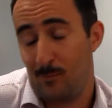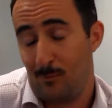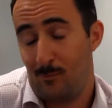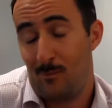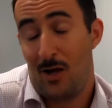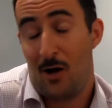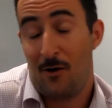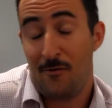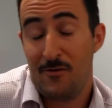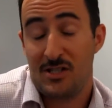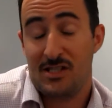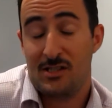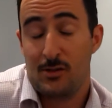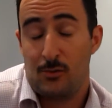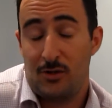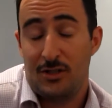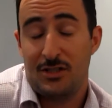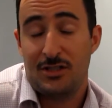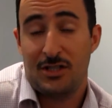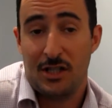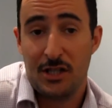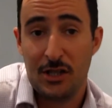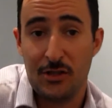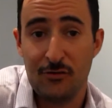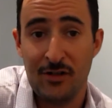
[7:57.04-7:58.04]
obviously
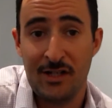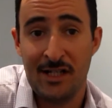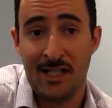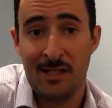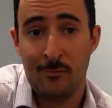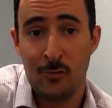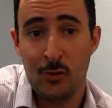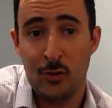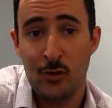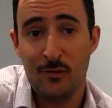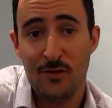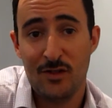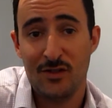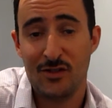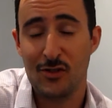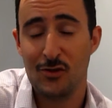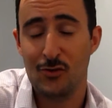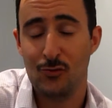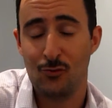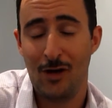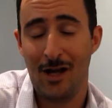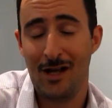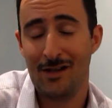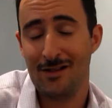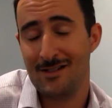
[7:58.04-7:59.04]
watching 3D movies as
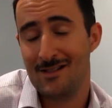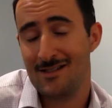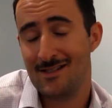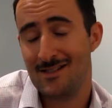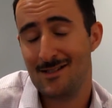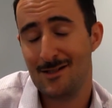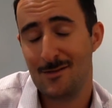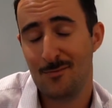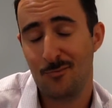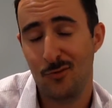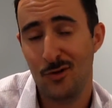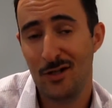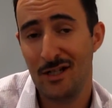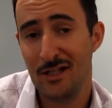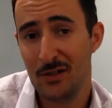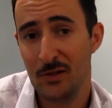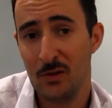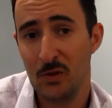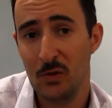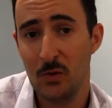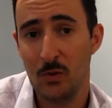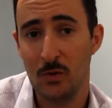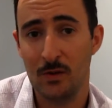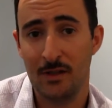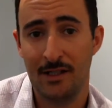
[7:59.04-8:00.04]
well is pretty
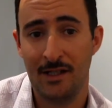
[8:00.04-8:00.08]
cool.